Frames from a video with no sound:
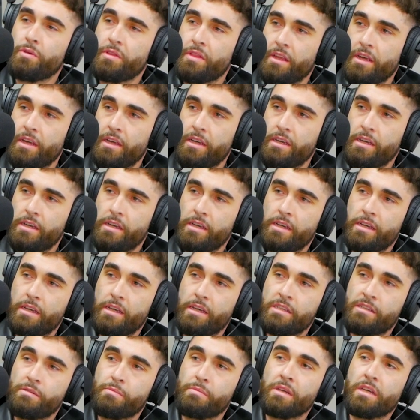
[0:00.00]
with it.
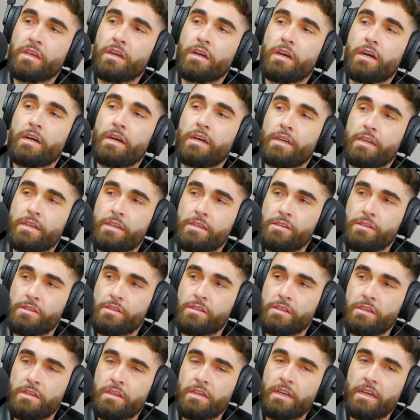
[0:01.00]
It's
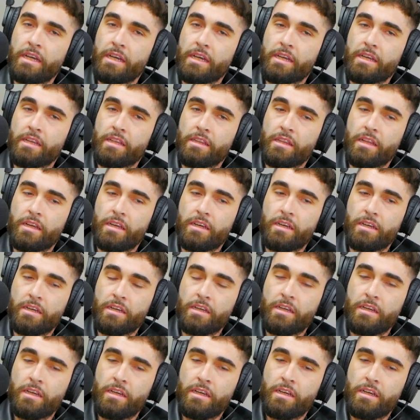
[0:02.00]
because it
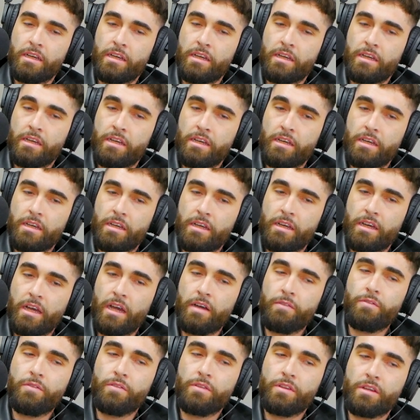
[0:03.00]
the
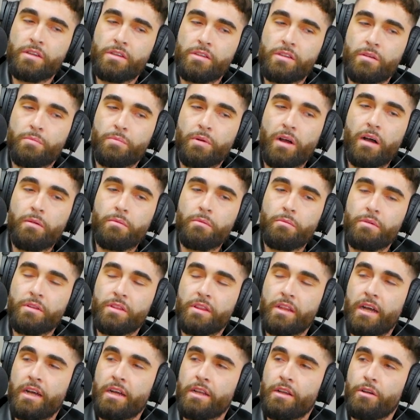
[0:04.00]
the the problem
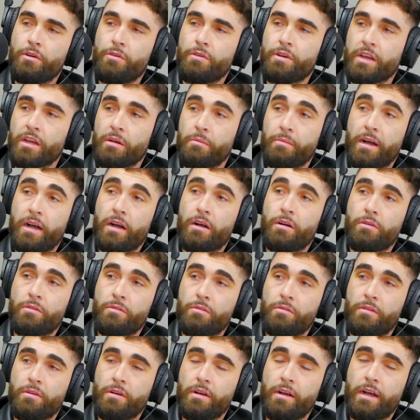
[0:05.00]
with not knowing about
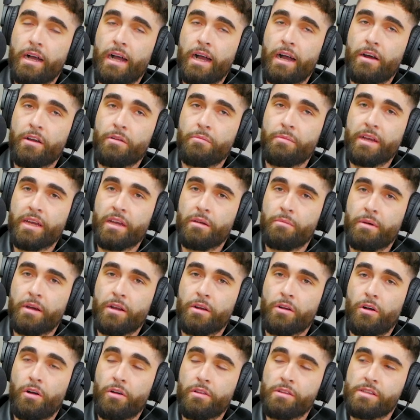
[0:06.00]
how to make it
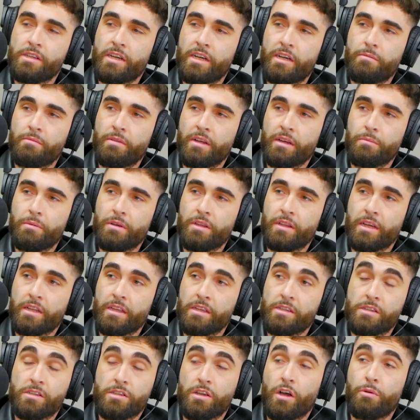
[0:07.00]
better all the time, like being like
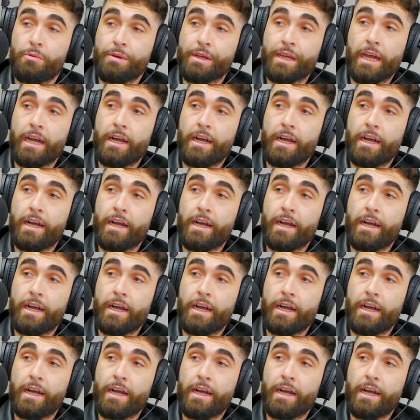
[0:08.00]
this is all we